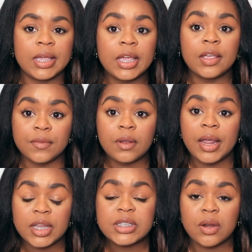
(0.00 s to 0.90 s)
if you're
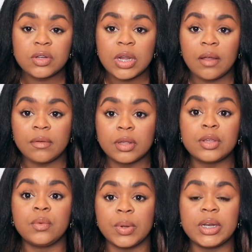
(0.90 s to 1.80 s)
an external traveler,
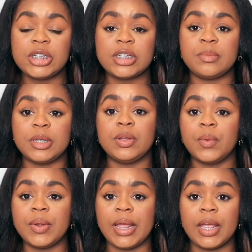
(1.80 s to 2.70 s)
you really should be
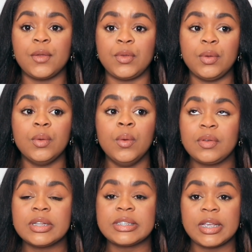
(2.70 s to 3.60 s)
doing that. If you
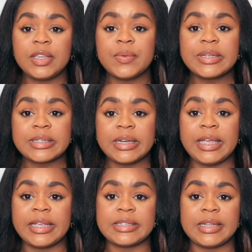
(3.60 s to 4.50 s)

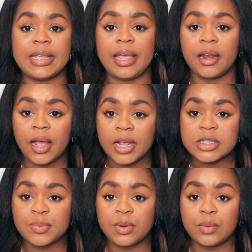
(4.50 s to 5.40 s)
continuously extend at a
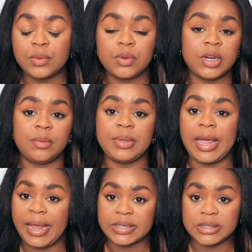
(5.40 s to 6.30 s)
hospital, you need to be
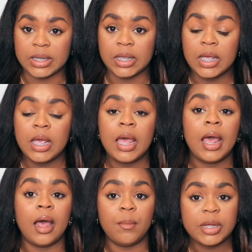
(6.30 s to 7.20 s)
asking,
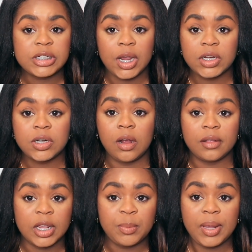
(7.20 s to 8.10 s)
how much extra are
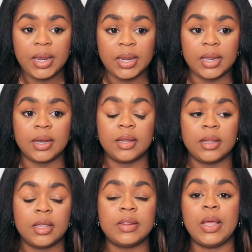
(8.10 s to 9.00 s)
they paying?
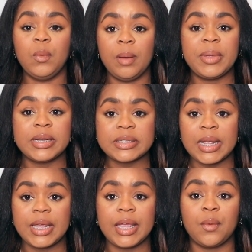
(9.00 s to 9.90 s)
They want me to
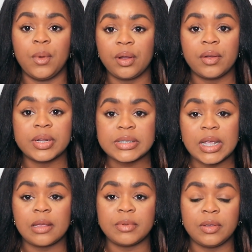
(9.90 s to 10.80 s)
stay and work on the
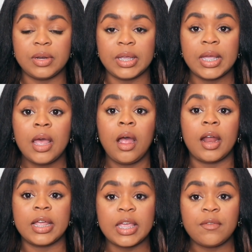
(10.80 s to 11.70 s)
same unit? Are
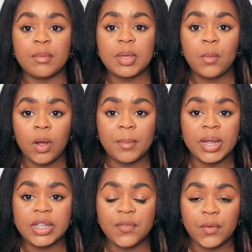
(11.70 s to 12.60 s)
they giving me more
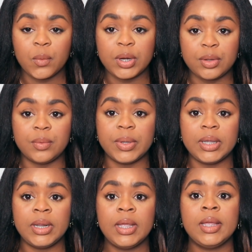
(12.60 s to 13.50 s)
money for renewing?